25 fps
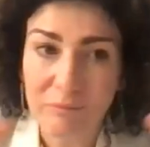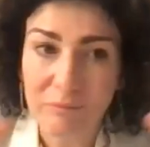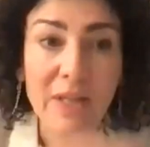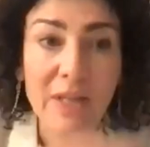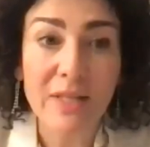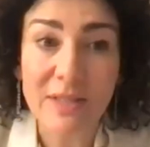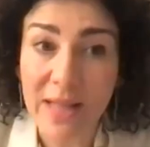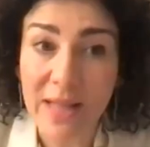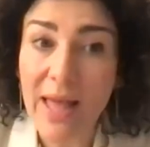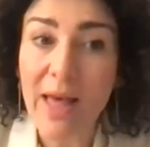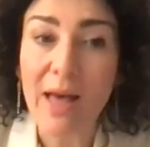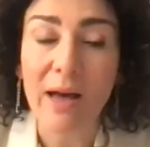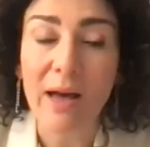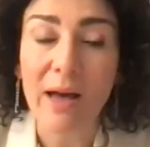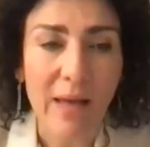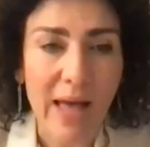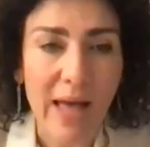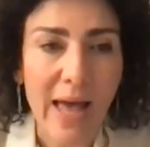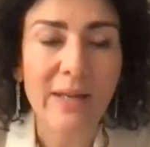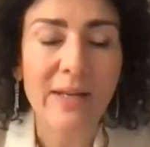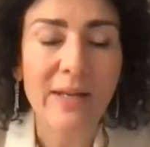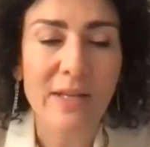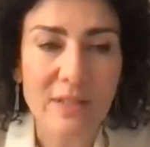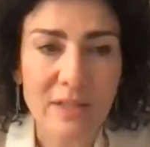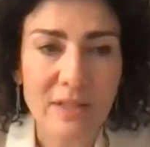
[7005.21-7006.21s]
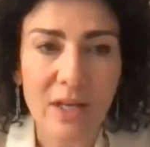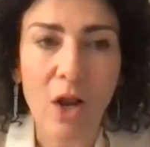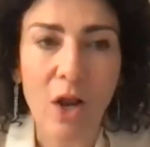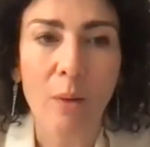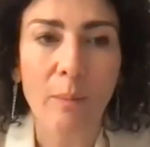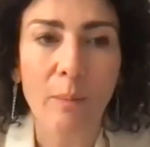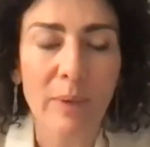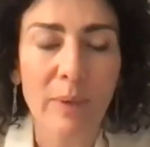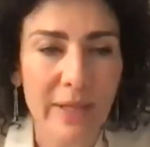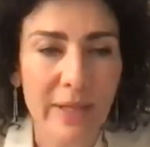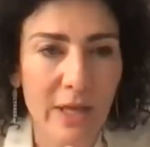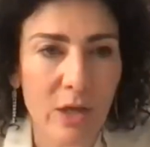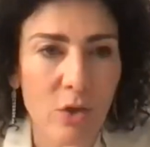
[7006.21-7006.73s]
is there. And it's an
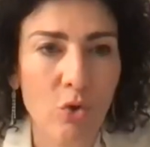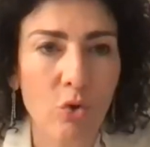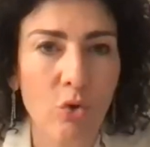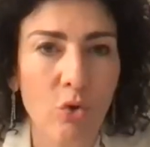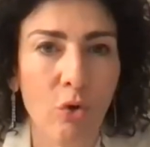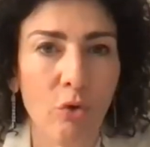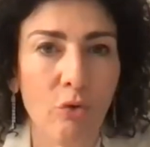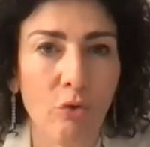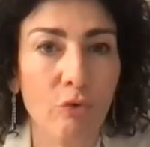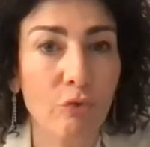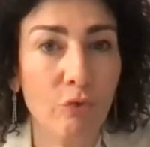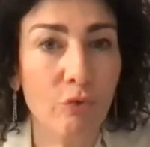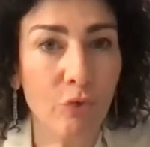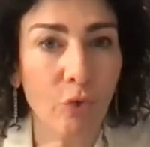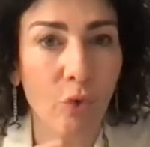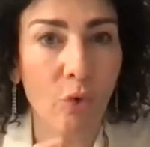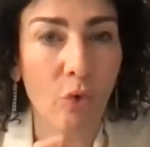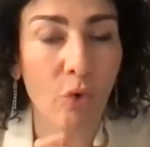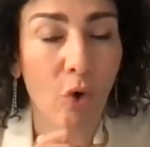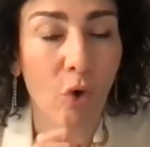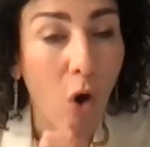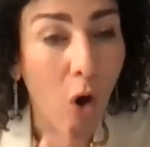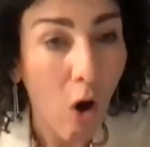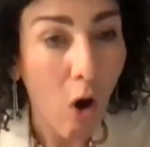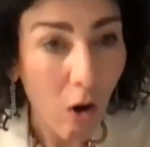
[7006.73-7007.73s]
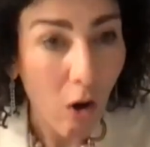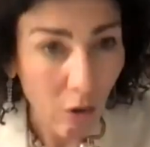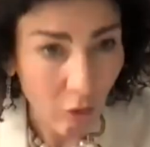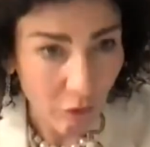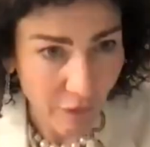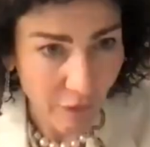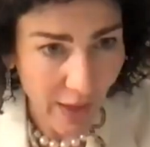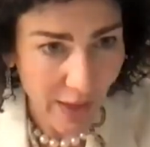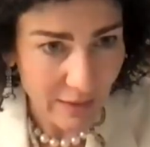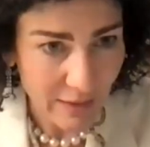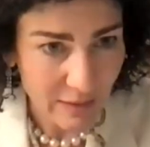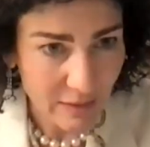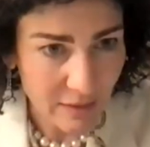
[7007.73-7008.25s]
obligation for all
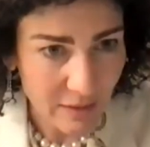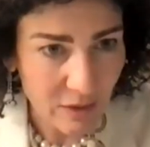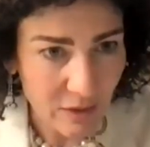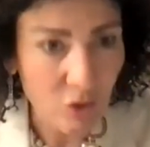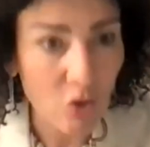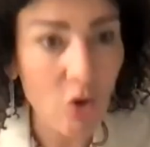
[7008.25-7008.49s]
of us,